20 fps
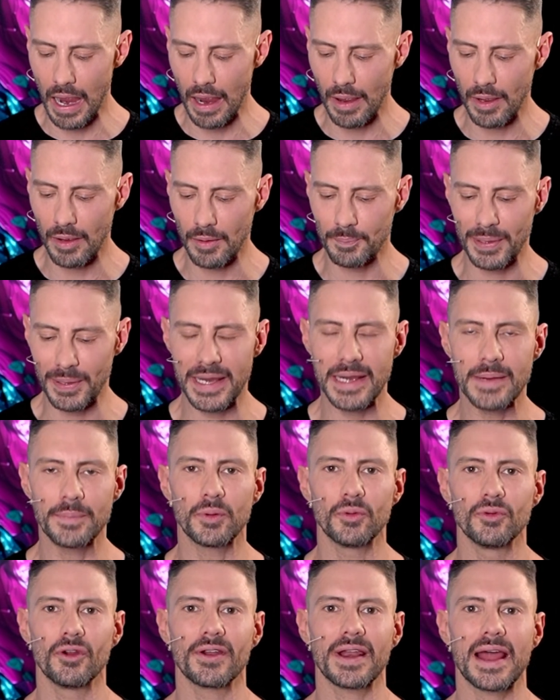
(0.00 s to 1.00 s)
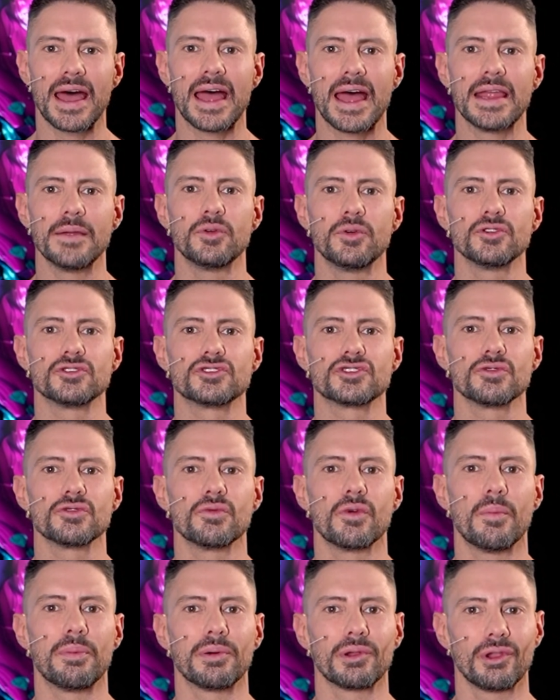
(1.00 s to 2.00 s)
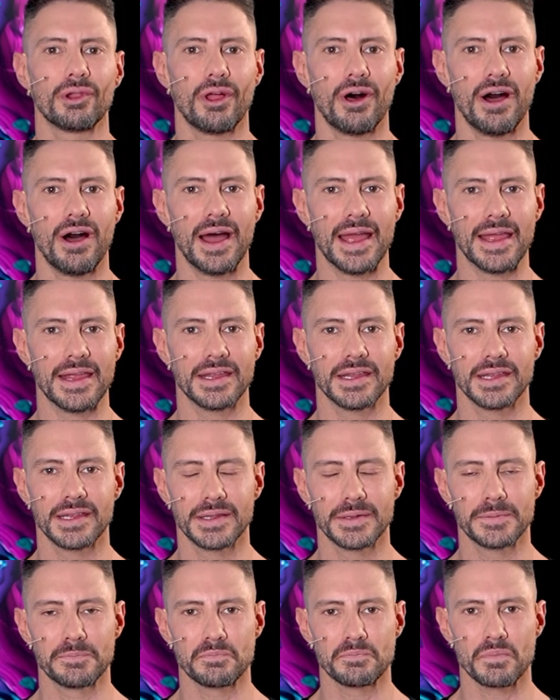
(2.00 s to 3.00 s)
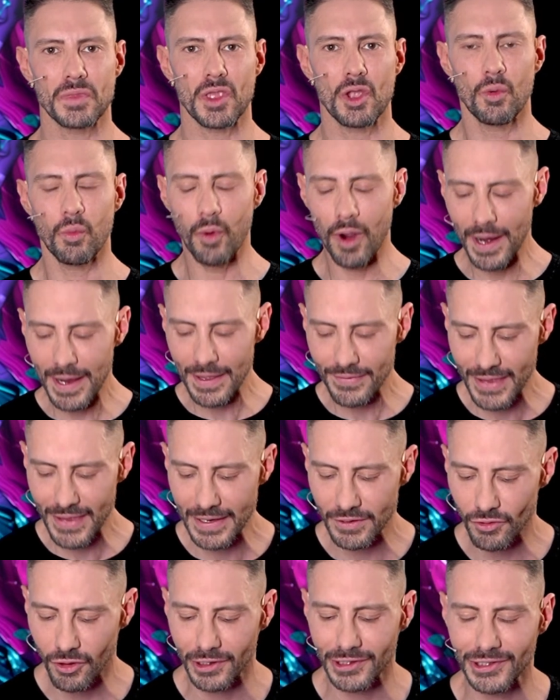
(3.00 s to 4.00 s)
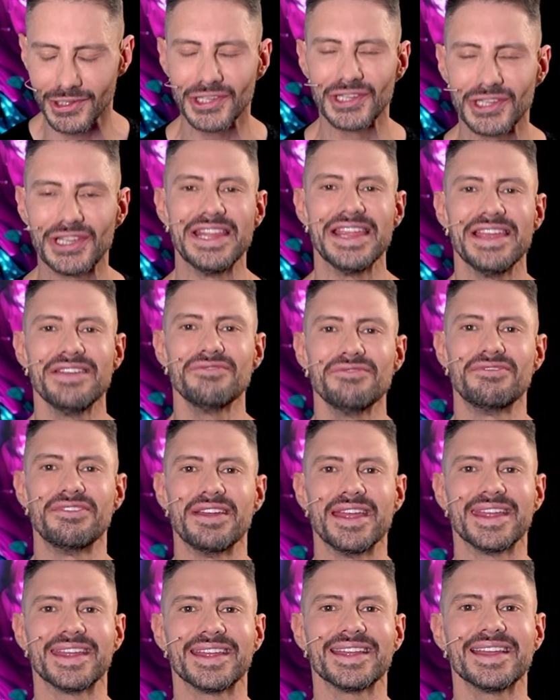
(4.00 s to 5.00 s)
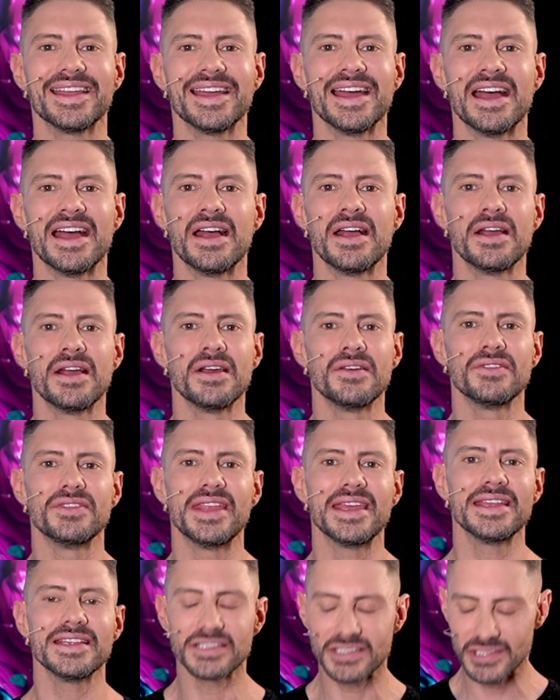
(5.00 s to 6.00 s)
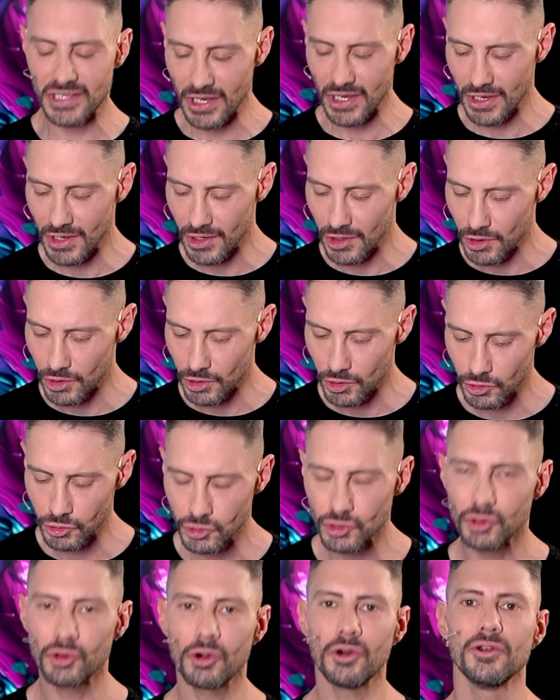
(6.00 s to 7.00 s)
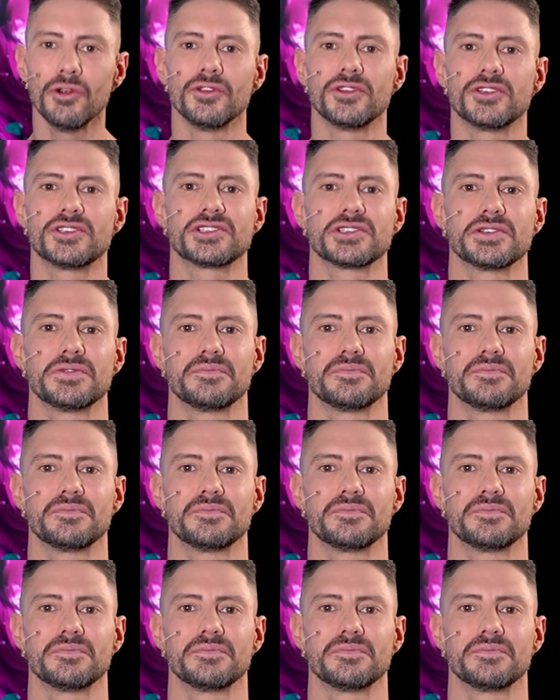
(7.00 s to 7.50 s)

are people not able to apply? Why are they not living these truths?